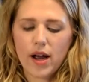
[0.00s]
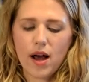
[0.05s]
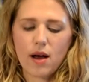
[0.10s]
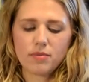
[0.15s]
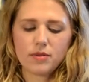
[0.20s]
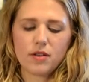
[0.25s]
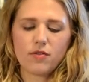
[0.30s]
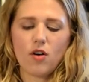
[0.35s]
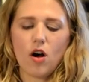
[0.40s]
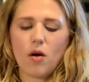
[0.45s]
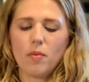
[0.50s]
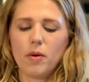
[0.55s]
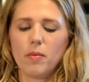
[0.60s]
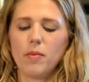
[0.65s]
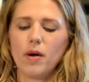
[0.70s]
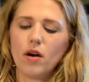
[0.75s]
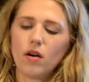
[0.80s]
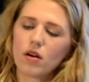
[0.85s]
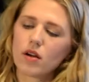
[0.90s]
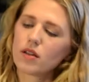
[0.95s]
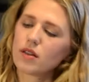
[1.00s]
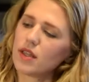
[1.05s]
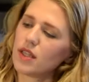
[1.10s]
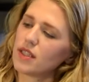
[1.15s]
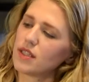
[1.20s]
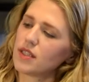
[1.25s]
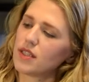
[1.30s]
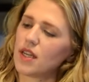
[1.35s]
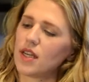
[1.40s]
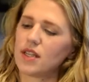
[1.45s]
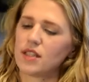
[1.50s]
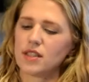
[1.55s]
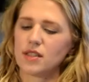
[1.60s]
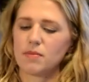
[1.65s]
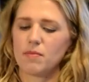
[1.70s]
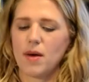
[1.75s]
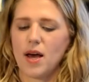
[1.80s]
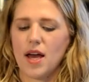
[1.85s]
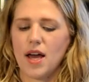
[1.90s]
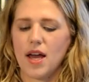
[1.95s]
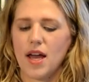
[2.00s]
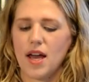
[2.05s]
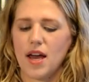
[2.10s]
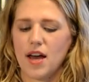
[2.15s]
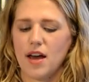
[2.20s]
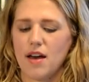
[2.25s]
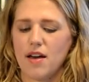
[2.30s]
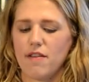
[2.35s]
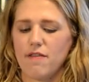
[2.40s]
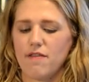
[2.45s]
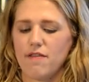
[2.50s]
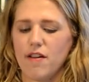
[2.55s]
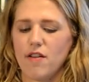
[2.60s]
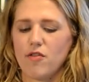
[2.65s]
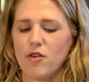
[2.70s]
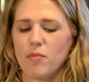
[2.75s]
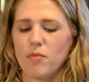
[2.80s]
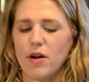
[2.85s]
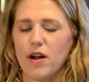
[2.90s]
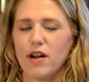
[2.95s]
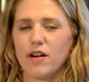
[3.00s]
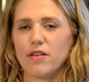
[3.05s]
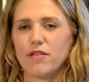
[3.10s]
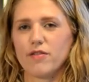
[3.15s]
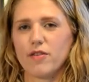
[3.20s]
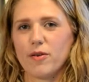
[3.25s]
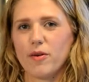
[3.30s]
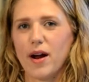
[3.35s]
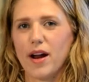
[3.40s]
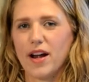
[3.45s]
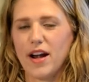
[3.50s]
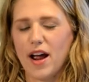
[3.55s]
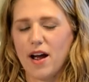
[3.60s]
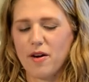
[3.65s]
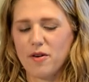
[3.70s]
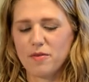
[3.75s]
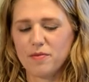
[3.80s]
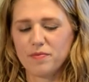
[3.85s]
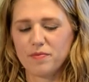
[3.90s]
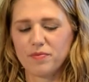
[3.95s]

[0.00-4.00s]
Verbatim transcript: cups of almond milk. This is my uh, favorite brand for right now.